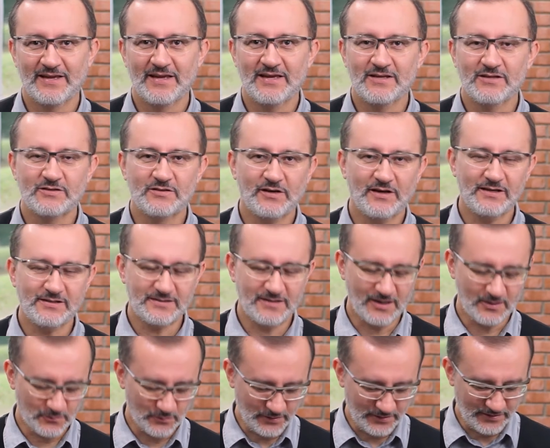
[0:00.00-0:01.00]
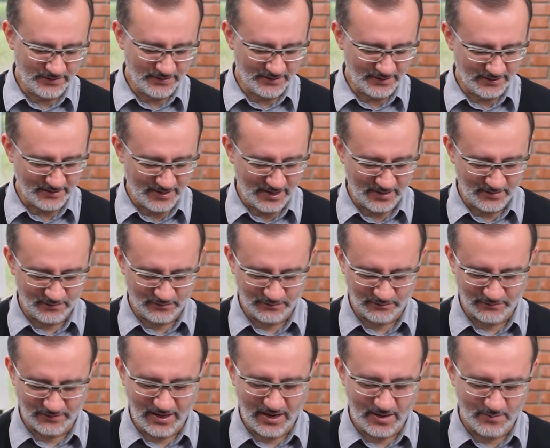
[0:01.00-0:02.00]
So let's start with the kind
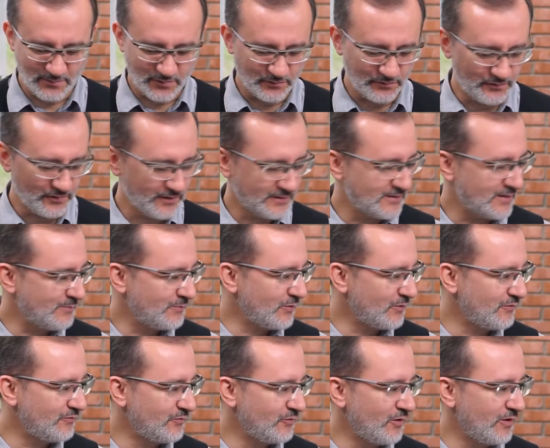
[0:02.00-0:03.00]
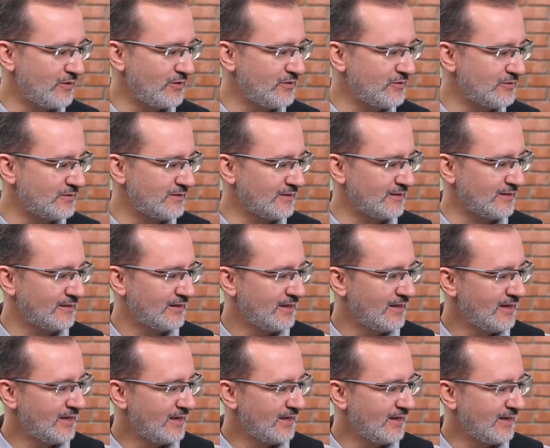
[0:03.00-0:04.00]
of cable. For example, if you are using
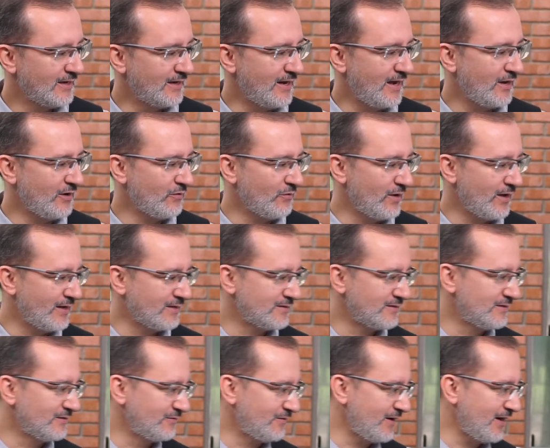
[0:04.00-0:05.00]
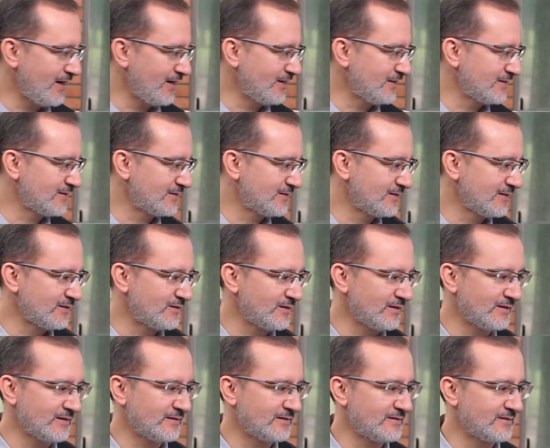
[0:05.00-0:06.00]
an iOS device, such
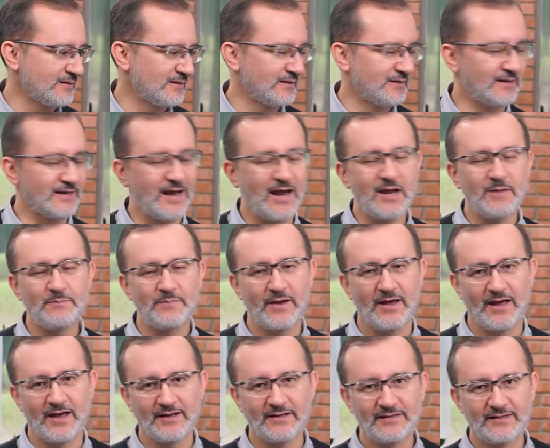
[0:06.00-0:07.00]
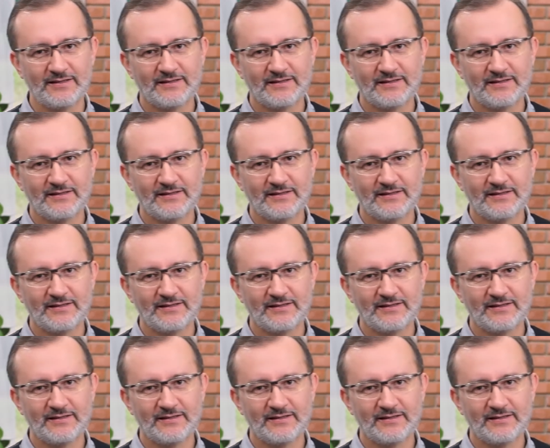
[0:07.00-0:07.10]
as an iPad,